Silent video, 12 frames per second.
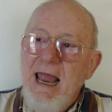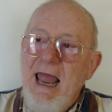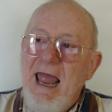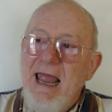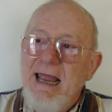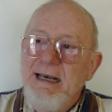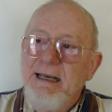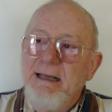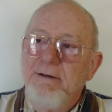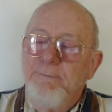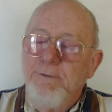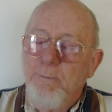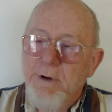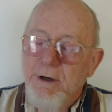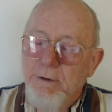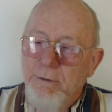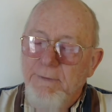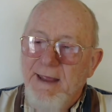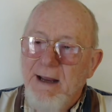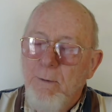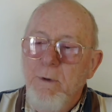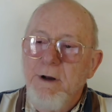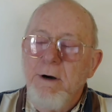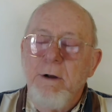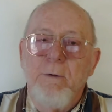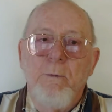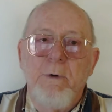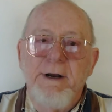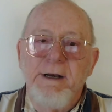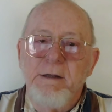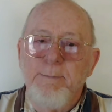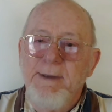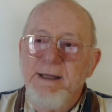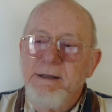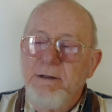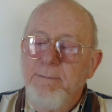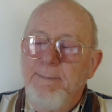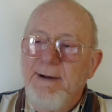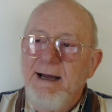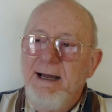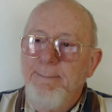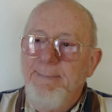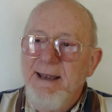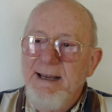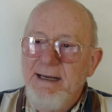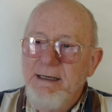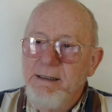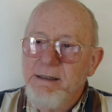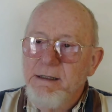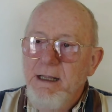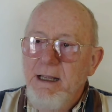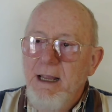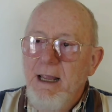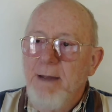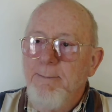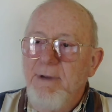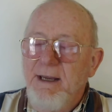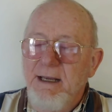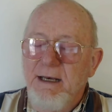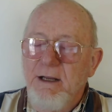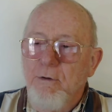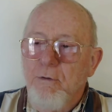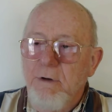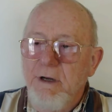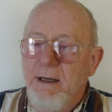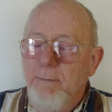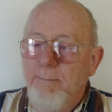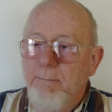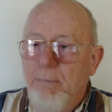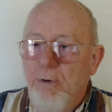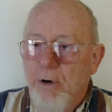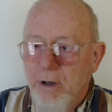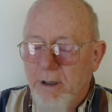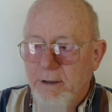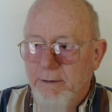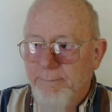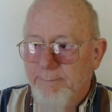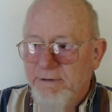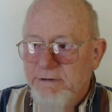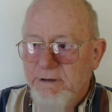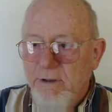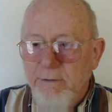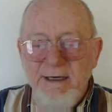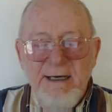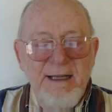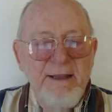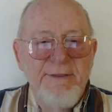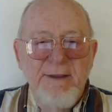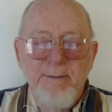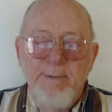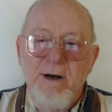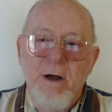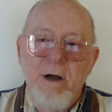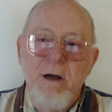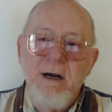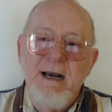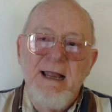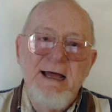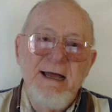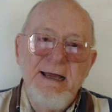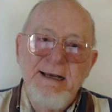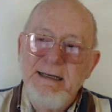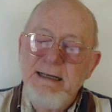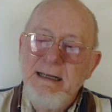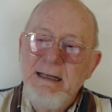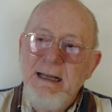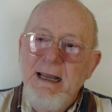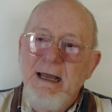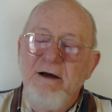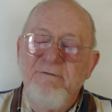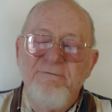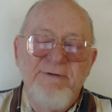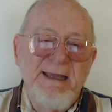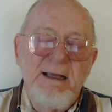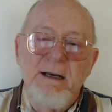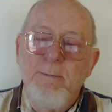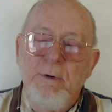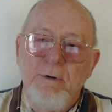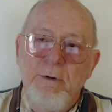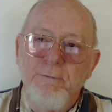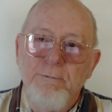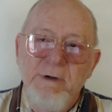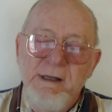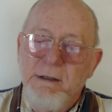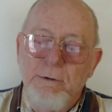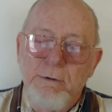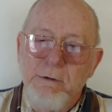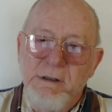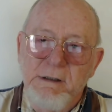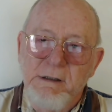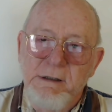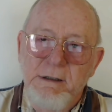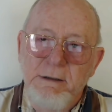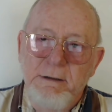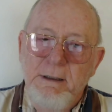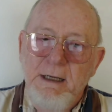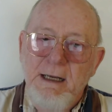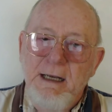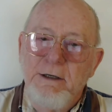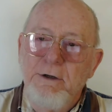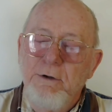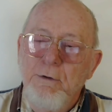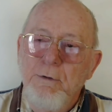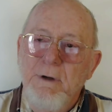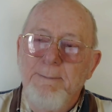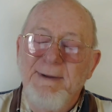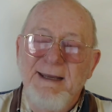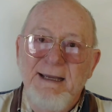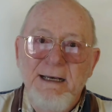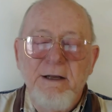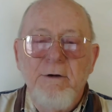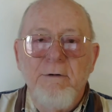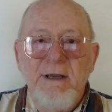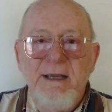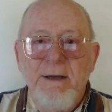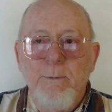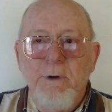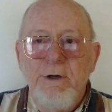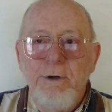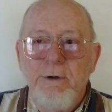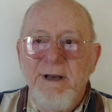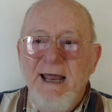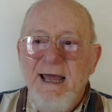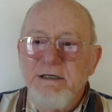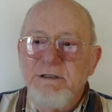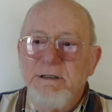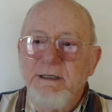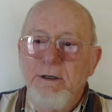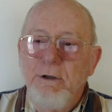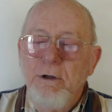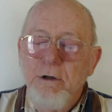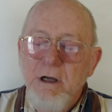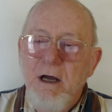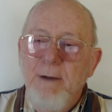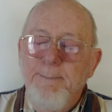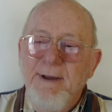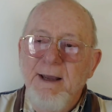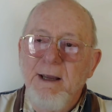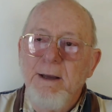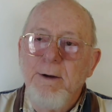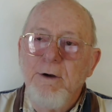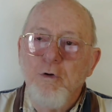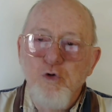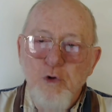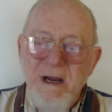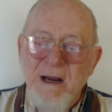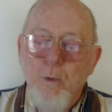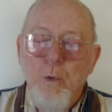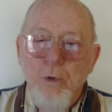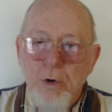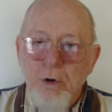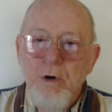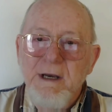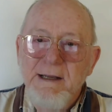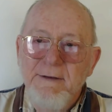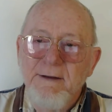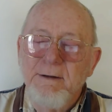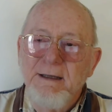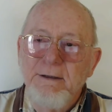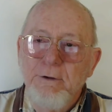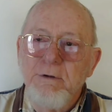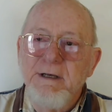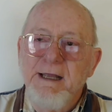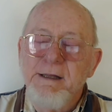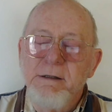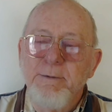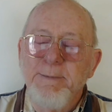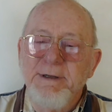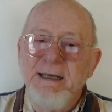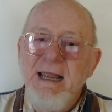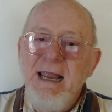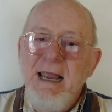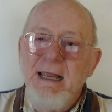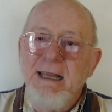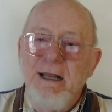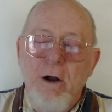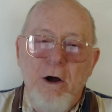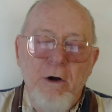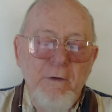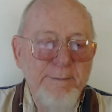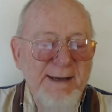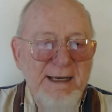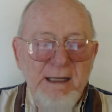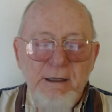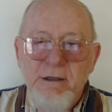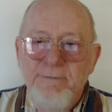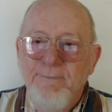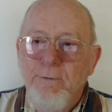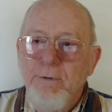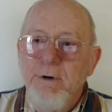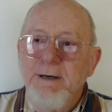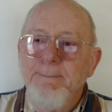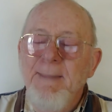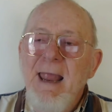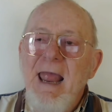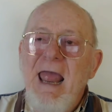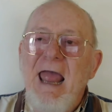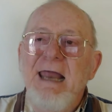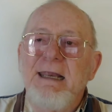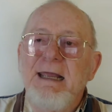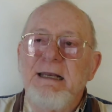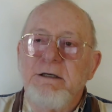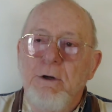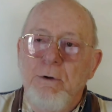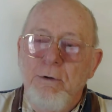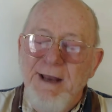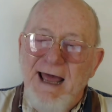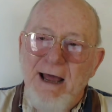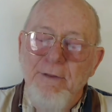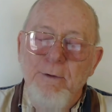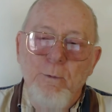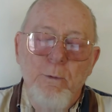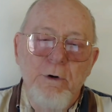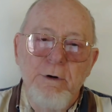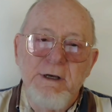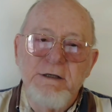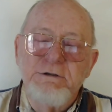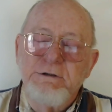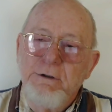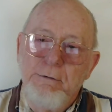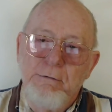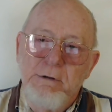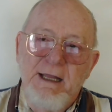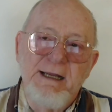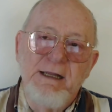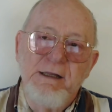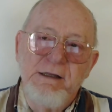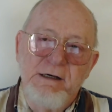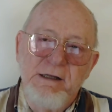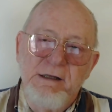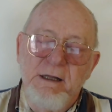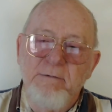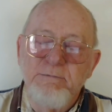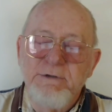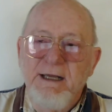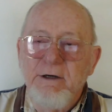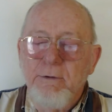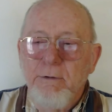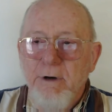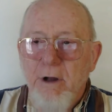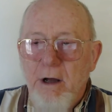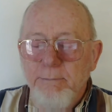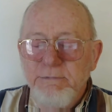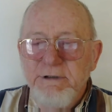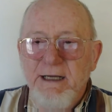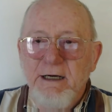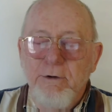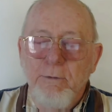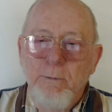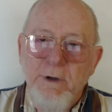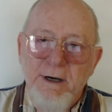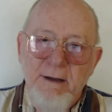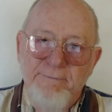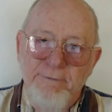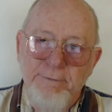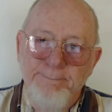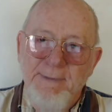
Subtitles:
And if you want to do that one-on-one, it's best to buy Payne's Beginning Greek book. But you don't need anything but online available resources to do a beginning Greek where you can actually look up a Greek word in the New Testament, get all the meanings for it, and get told how the word is used, like is it a subject or an object or whatever.